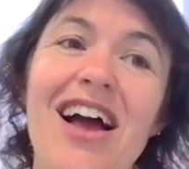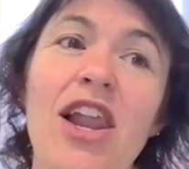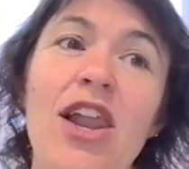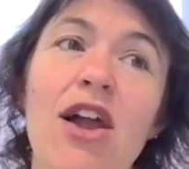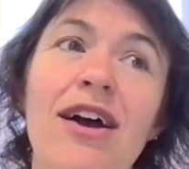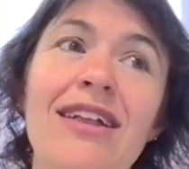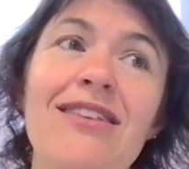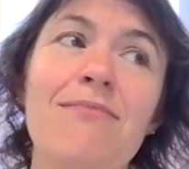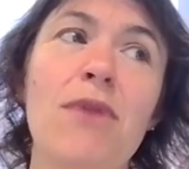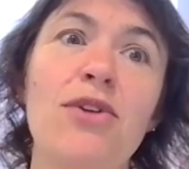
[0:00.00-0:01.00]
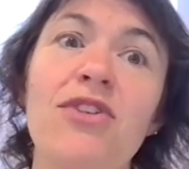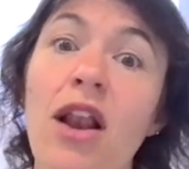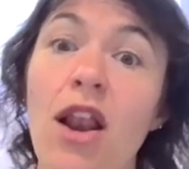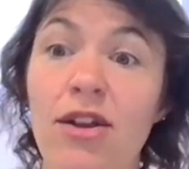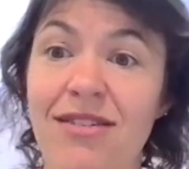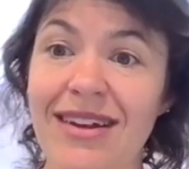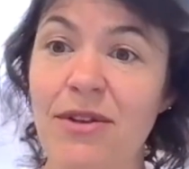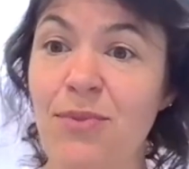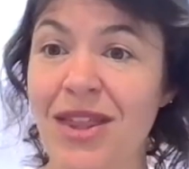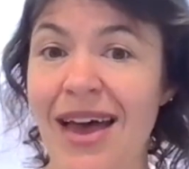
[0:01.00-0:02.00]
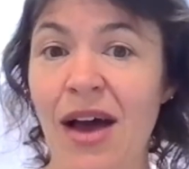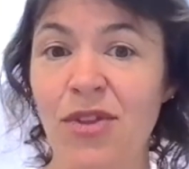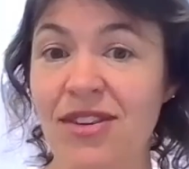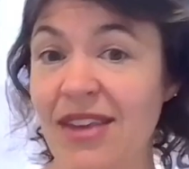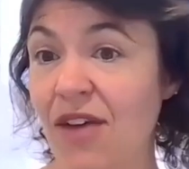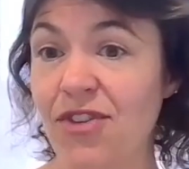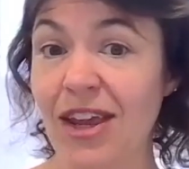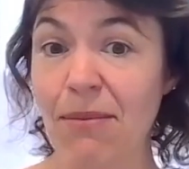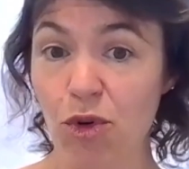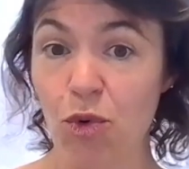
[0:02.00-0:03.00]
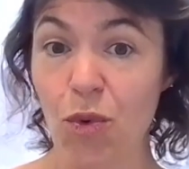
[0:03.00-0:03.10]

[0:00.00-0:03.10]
Aligns most closely with how the CFD model